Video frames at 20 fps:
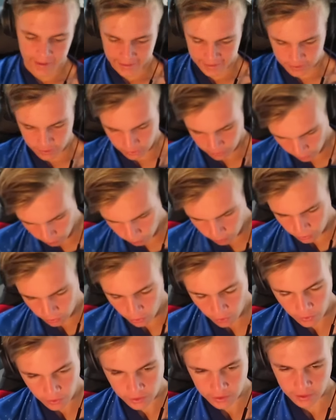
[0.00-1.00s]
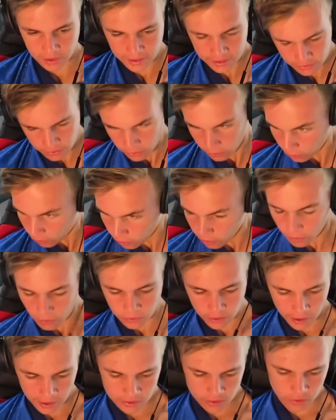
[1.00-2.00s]
It's still good. Let's go.
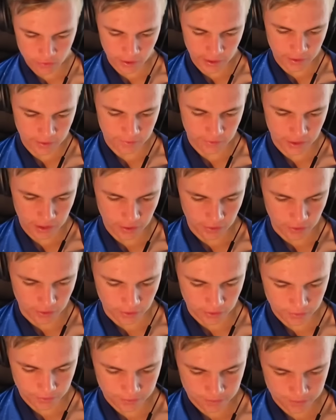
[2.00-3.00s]
92 rated Vieira.